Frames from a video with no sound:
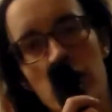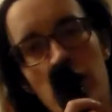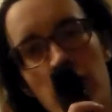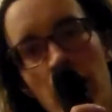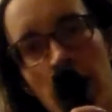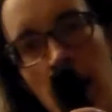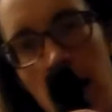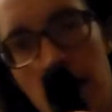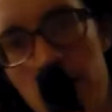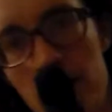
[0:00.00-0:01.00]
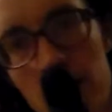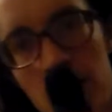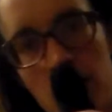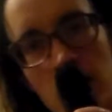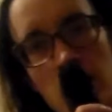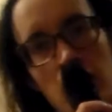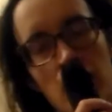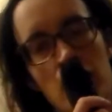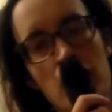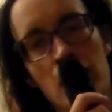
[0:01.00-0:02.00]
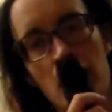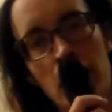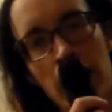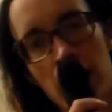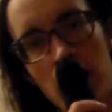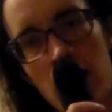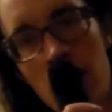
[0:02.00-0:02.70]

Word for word: that, that I hate. You know, like,